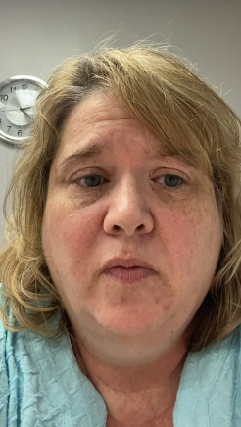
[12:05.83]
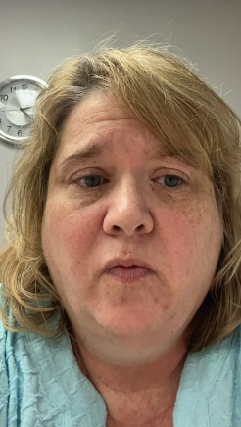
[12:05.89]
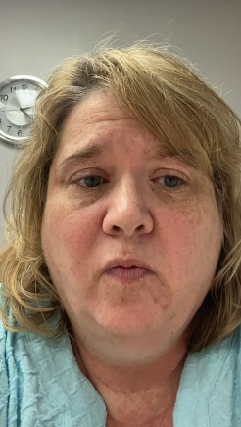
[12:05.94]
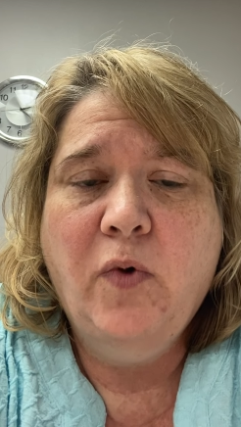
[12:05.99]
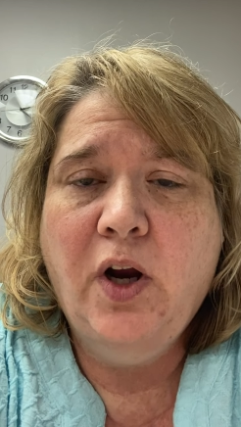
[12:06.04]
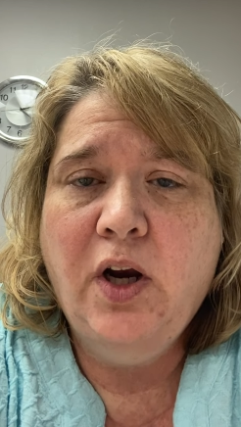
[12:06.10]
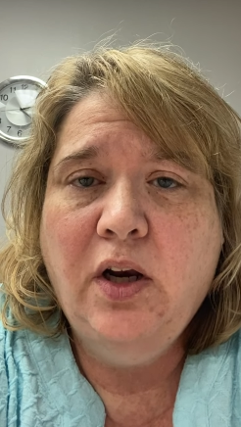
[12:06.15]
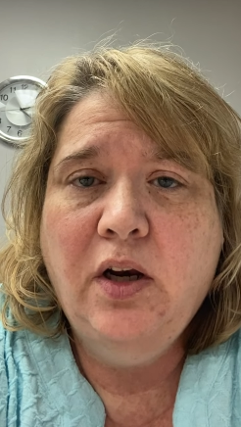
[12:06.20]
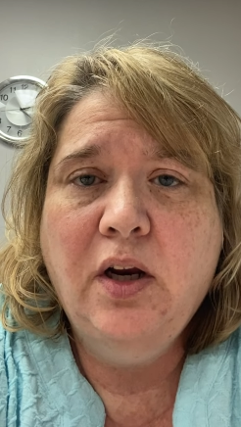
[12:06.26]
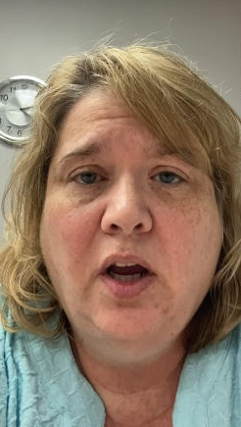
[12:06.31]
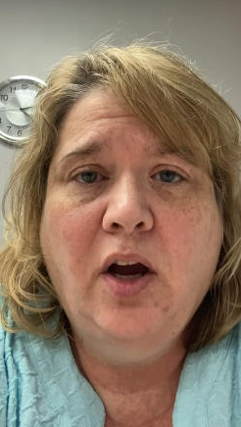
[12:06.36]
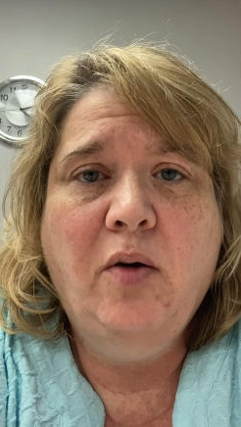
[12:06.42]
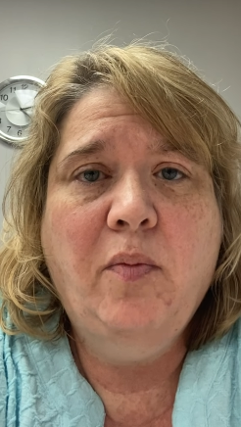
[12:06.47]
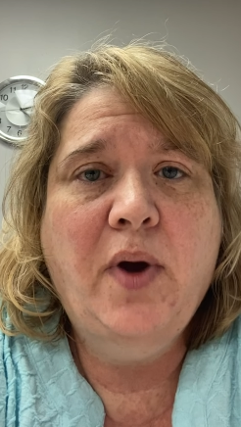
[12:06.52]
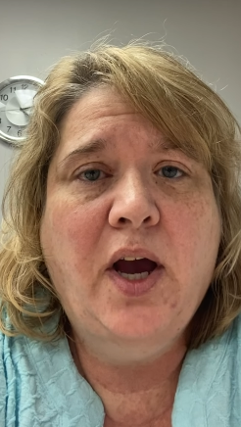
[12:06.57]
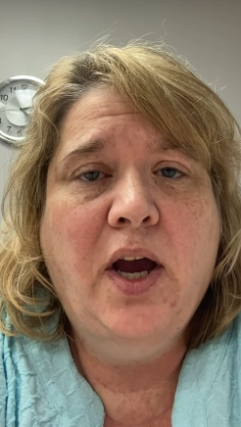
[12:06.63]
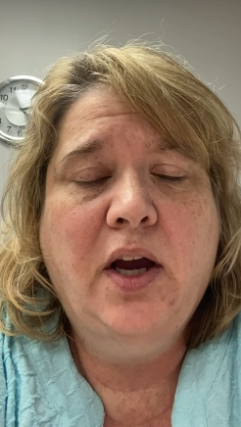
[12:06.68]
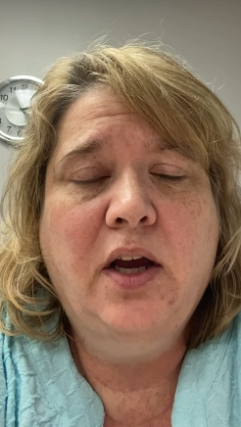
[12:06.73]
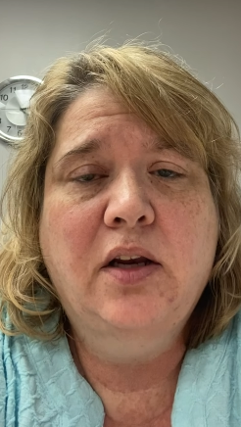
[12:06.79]
ready to go
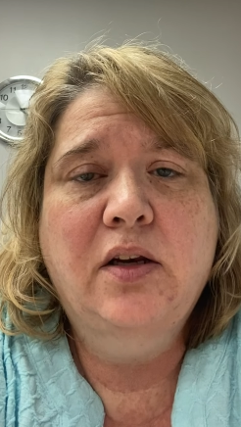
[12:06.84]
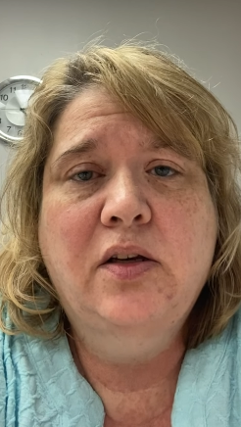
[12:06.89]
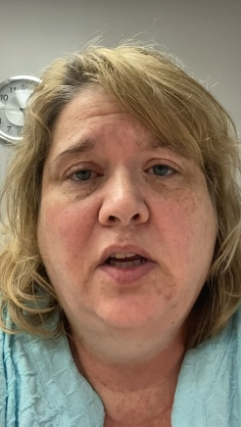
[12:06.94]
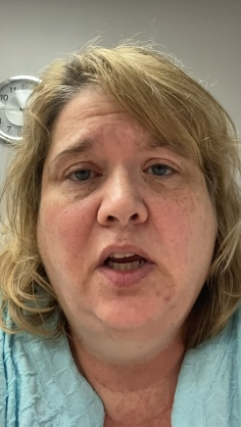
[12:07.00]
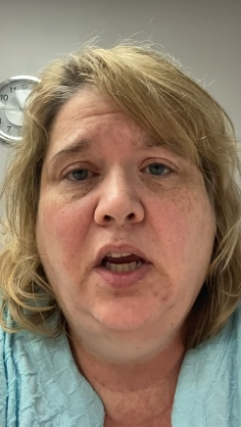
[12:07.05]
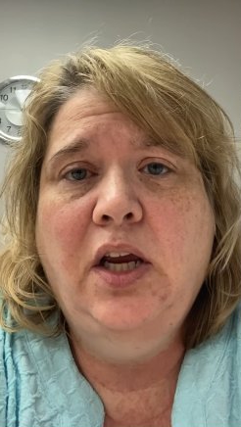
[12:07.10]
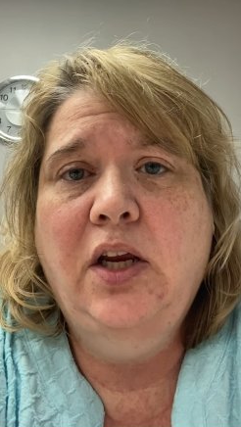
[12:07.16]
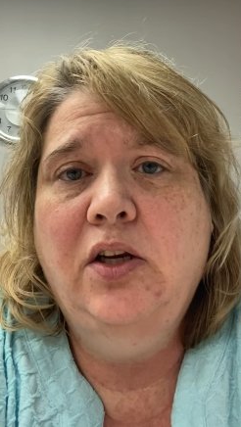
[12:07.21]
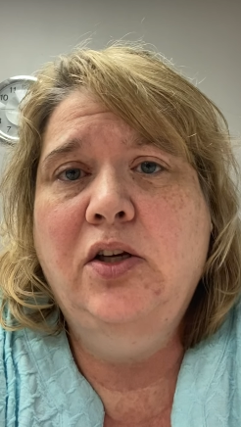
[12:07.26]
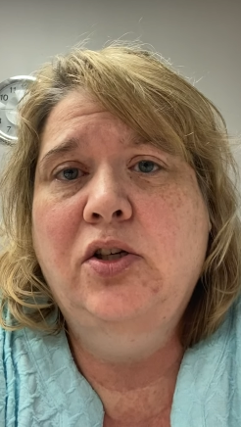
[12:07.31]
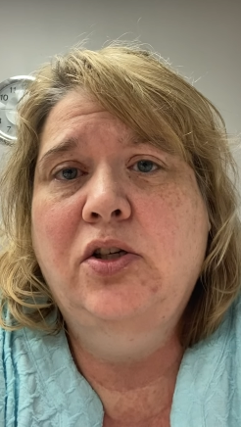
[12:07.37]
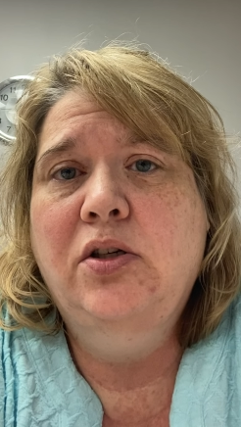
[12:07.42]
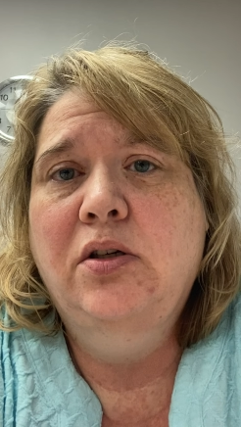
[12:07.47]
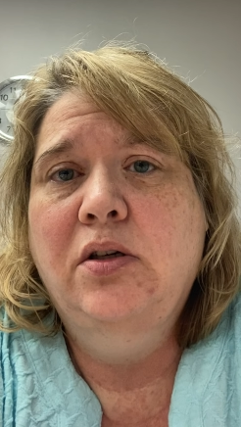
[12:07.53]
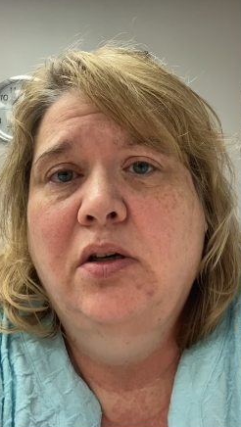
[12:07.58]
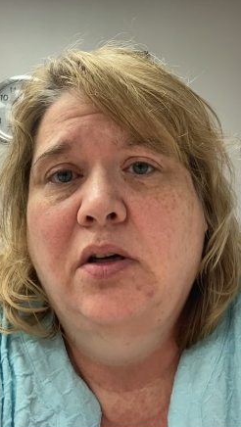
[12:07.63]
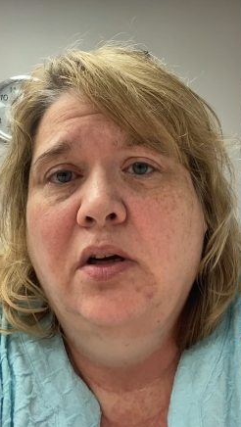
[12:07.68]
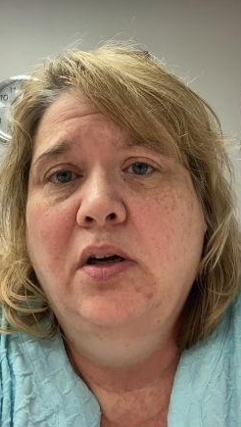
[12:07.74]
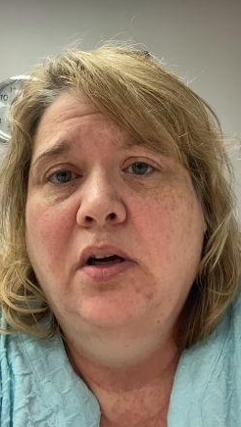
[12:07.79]
back and
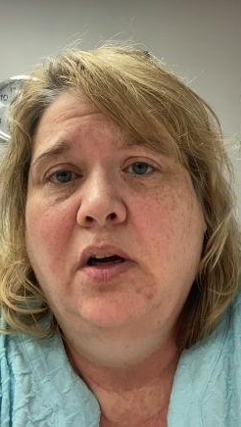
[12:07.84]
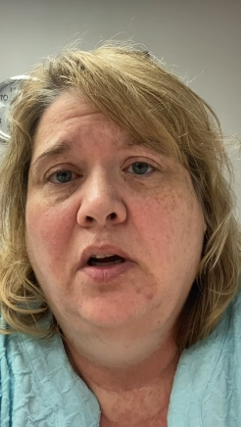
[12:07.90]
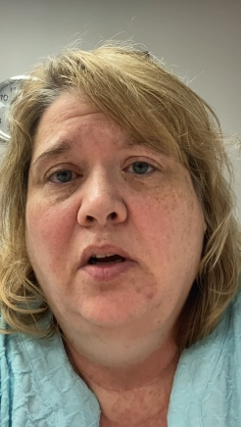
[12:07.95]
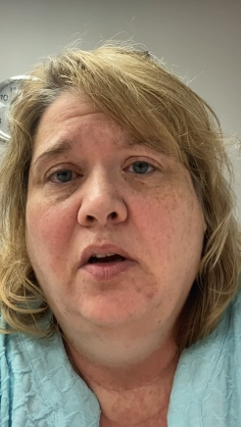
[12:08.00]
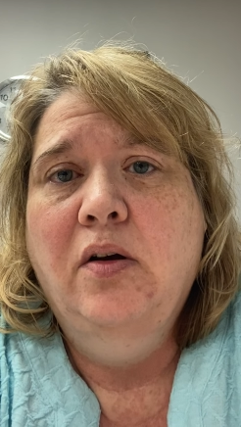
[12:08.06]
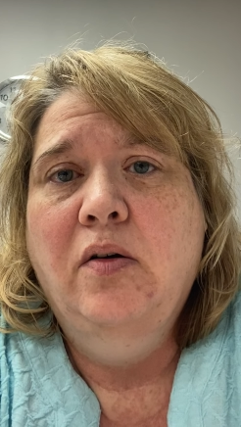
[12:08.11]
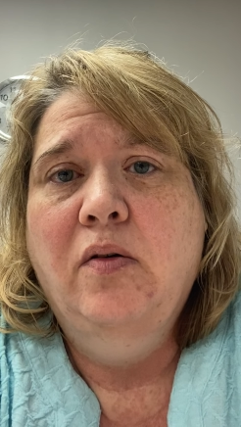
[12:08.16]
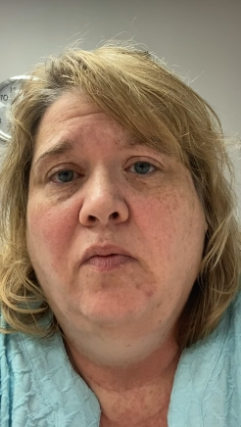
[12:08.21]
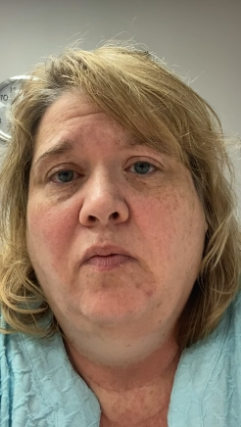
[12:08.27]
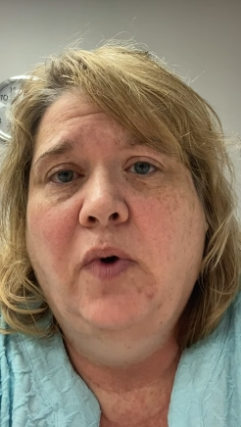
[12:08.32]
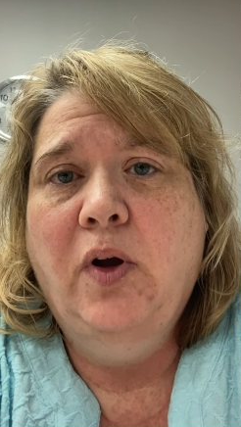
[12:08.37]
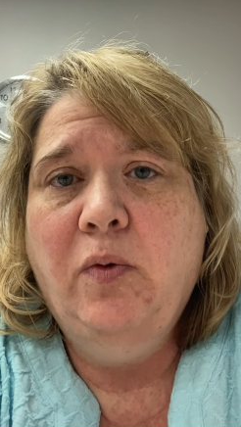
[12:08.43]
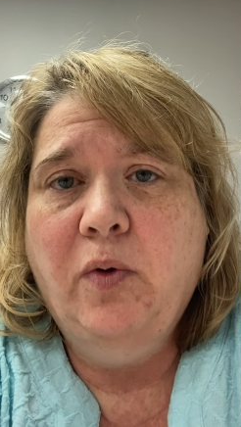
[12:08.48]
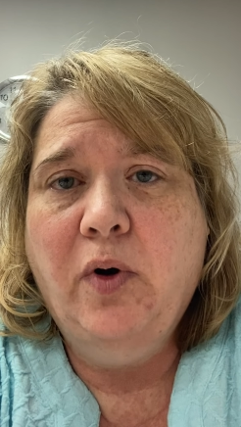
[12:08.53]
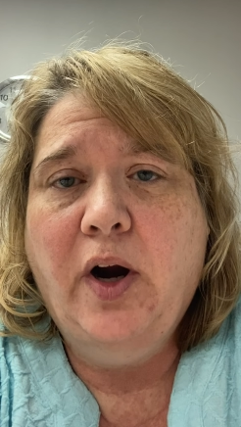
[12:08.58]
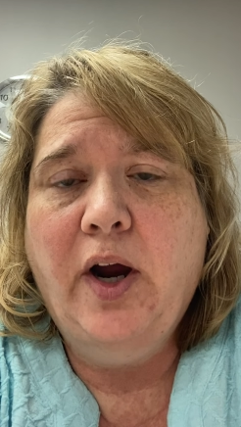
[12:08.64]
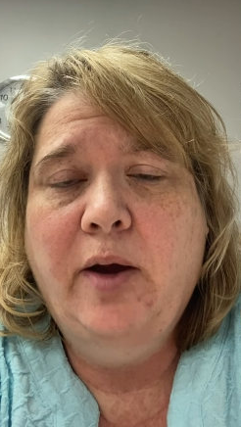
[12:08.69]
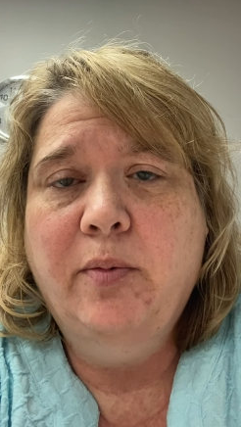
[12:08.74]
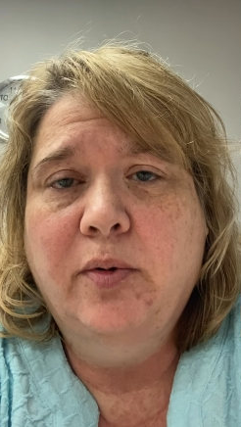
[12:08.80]
teach when
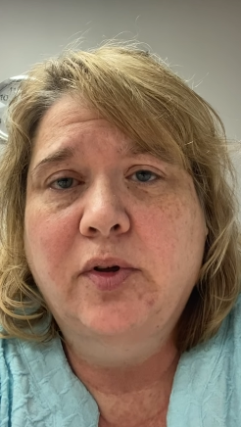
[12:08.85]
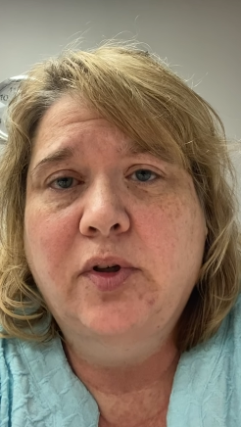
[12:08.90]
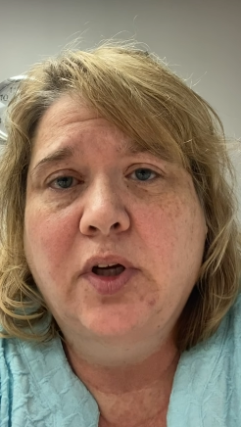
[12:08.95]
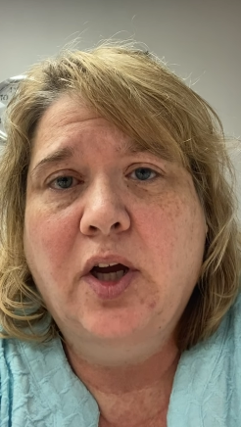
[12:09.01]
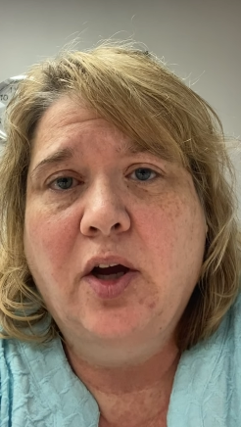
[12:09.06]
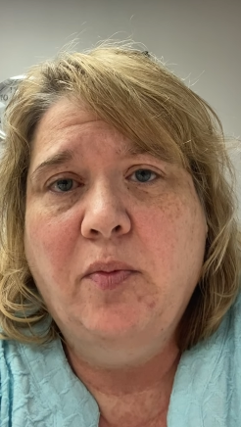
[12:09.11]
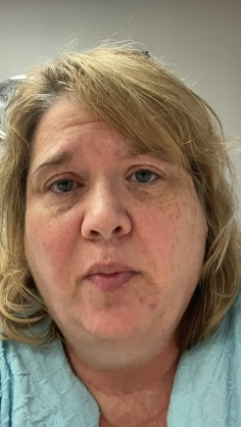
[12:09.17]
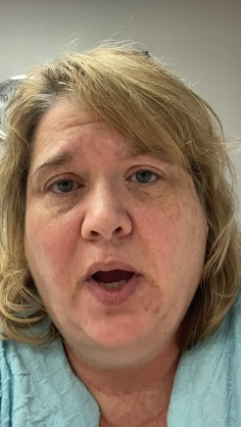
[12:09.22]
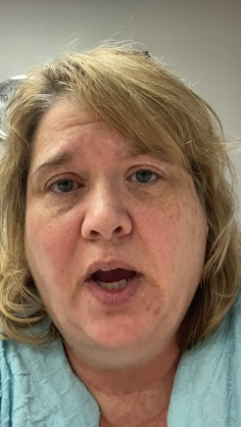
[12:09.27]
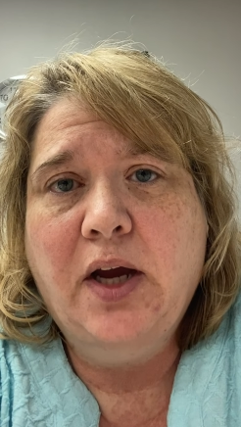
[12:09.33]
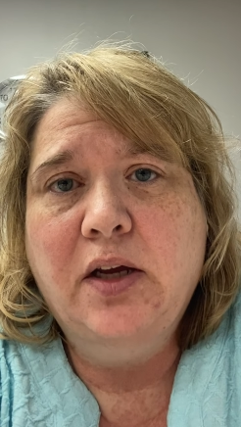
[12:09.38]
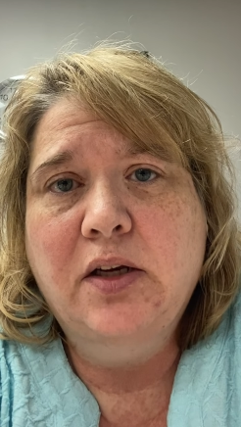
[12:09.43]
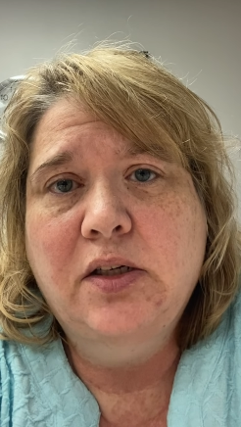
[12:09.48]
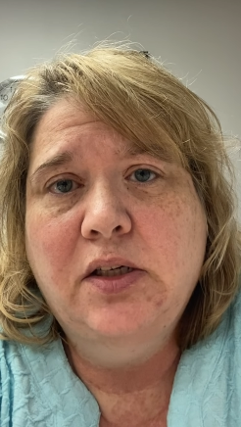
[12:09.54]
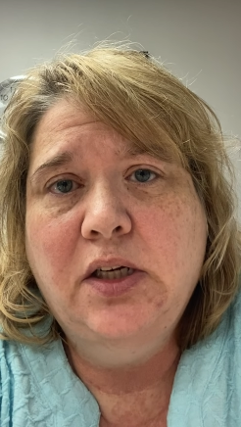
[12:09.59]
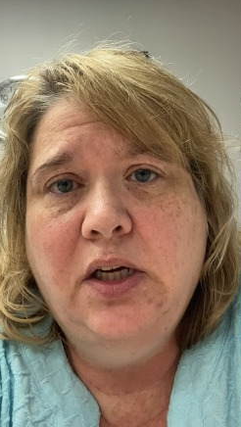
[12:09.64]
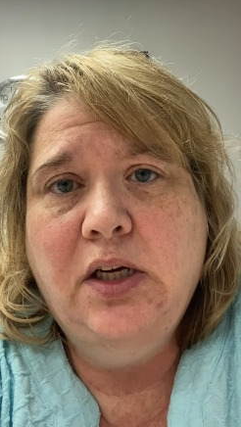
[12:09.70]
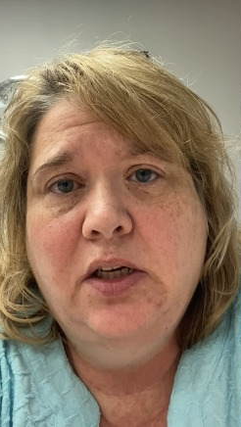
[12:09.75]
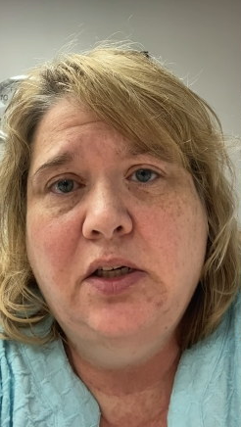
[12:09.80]
we're able to go back and
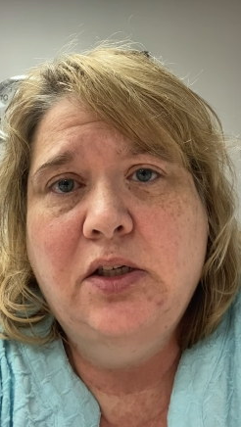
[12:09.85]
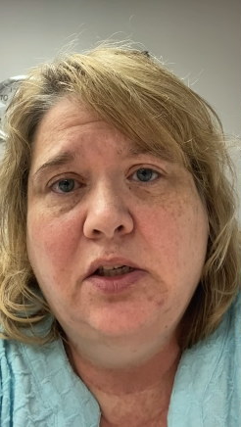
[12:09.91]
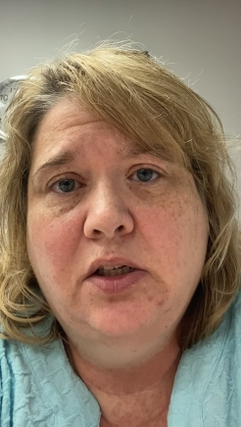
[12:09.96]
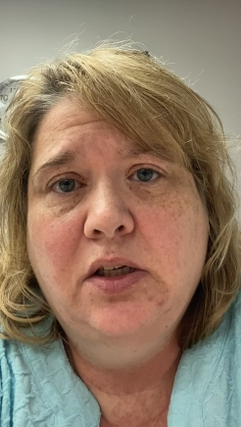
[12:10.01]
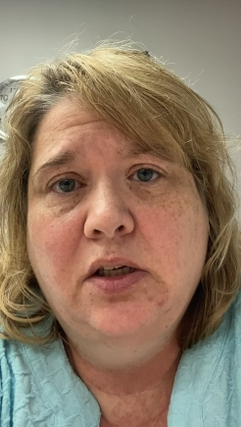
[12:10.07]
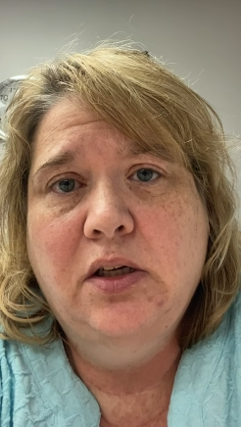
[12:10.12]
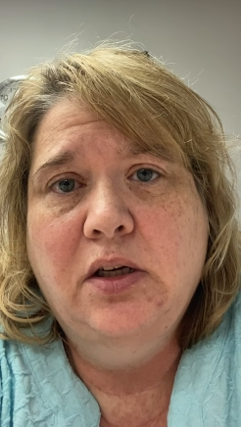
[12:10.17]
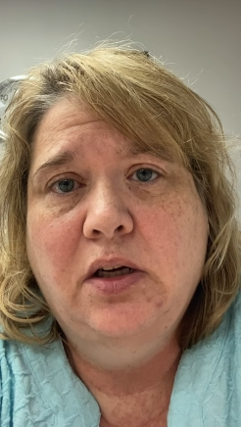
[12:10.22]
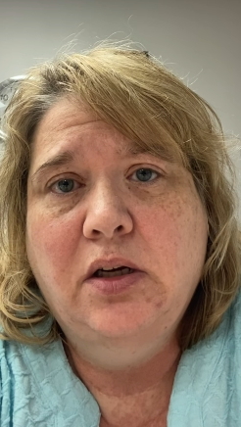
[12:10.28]
teach,